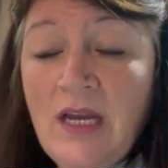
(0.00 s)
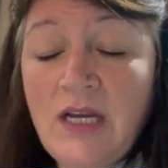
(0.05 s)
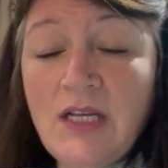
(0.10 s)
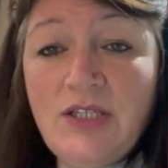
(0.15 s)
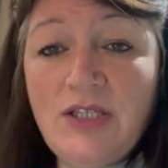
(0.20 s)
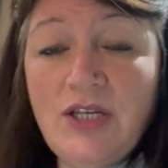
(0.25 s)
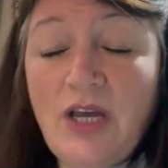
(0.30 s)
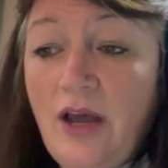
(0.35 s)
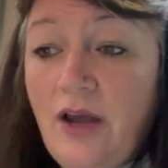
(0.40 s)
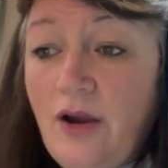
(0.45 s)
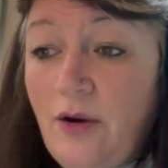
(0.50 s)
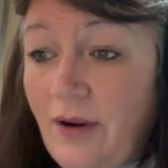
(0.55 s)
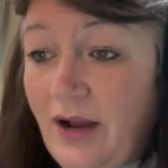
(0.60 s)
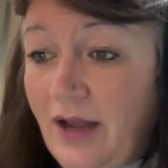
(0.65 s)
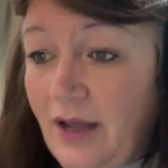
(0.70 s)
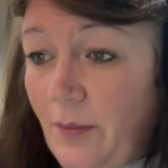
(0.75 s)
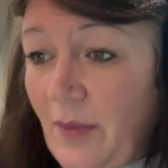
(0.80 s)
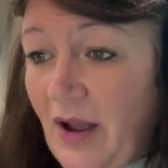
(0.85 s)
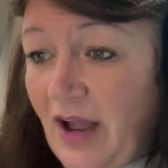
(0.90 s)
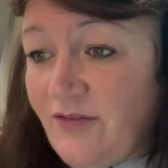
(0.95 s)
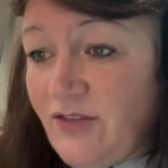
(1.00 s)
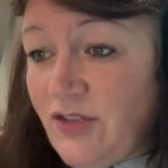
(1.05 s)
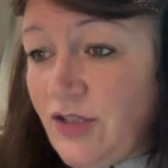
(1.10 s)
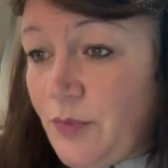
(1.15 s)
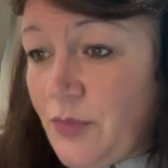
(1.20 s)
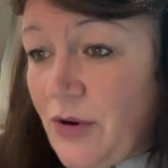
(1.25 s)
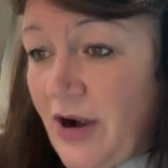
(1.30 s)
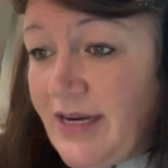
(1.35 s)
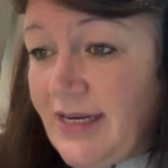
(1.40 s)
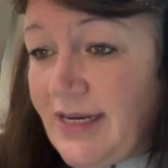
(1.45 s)
So I've done a
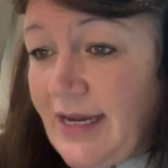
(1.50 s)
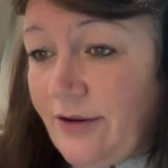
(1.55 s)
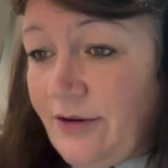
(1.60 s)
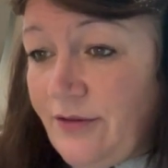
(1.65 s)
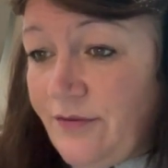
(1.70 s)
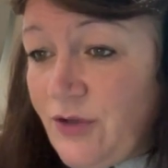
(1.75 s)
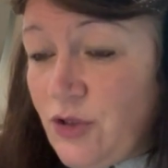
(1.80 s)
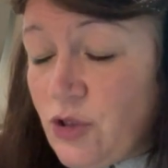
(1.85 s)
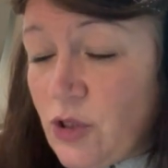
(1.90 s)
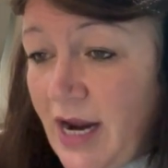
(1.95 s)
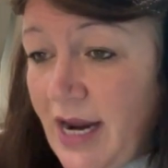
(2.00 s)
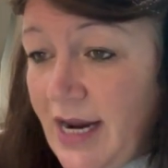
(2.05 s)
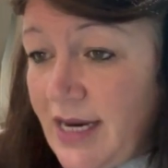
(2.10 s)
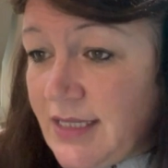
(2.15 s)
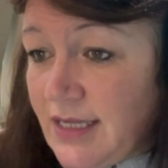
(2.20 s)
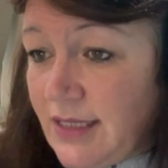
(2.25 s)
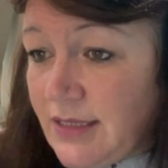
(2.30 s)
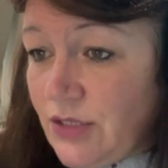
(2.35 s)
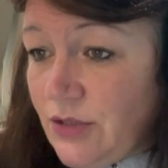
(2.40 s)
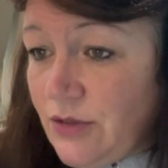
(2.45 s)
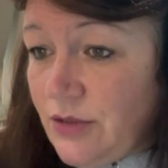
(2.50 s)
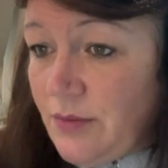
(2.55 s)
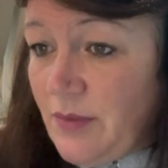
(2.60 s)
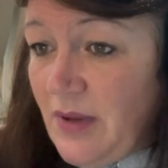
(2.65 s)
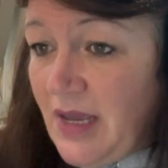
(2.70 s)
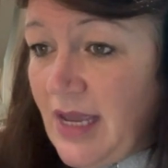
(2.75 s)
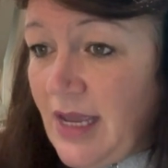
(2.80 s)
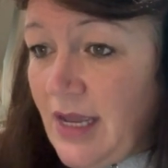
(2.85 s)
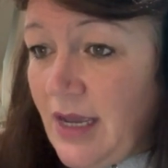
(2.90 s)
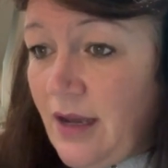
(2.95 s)
breakdown of the trains. I'll do them
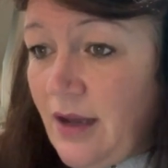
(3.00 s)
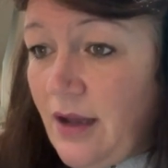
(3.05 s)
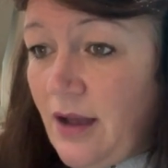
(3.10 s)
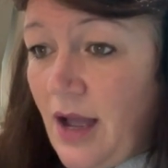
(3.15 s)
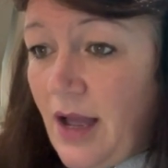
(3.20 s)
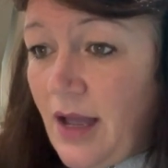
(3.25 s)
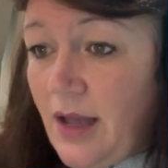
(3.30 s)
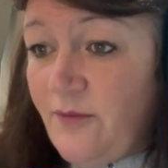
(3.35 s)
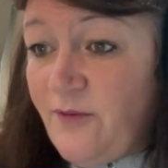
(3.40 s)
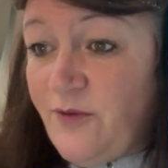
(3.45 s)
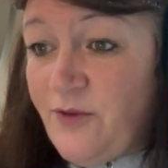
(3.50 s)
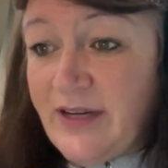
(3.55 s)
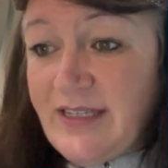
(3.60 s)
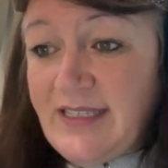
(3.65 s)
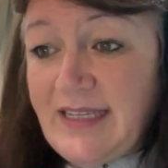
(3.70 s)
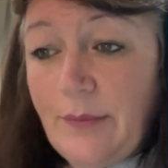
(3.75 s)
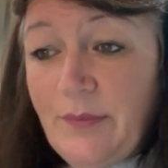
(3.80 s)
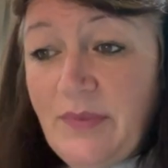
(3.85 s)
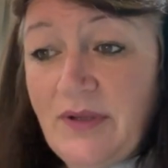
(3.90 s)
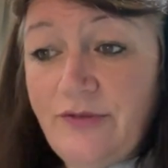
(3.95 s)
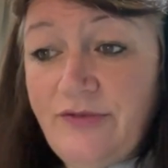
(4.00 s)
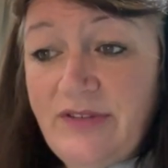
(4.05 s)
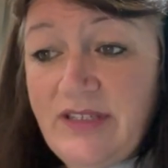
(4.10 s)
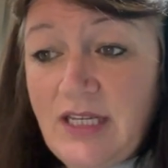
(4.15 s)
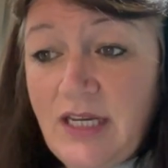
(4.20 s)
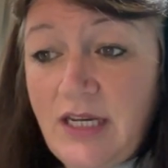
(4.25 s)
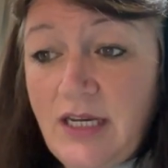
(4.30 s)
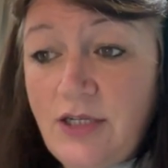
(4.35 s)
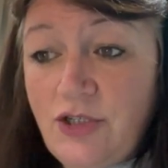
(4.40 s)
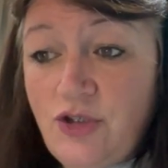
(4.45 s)
here. For example, a
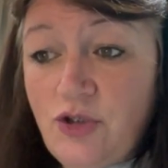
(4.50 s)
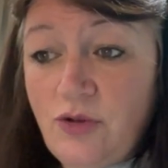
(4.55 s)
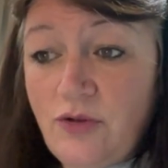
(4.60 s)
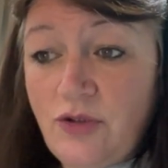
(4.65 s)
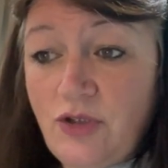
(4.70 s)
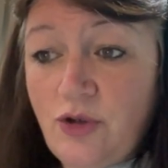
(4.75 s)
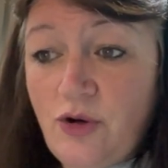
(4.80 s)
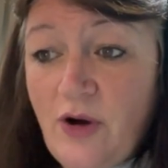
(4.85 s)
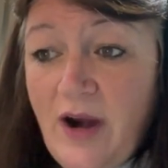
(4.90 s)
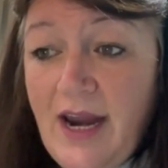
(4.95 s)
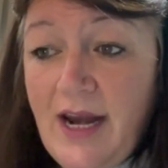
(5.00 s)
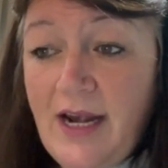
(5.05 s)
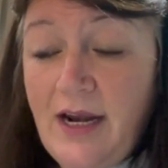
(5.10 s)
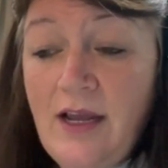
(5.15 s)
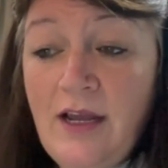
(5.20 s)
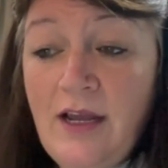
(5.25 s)
return train